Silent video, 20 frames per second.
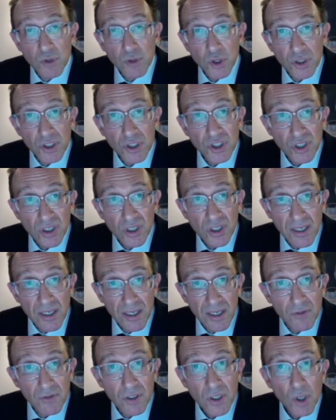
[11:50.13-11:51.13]
so they should have
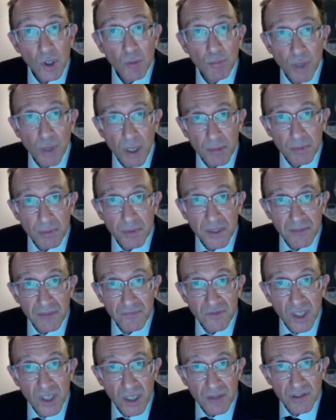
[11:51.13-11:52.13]
never probably
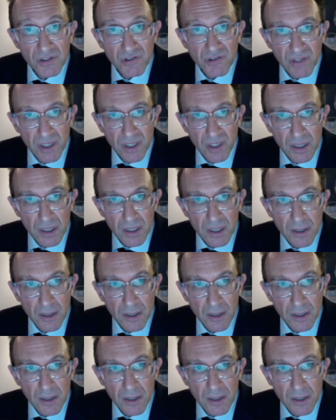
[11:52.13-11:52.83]
have done the study.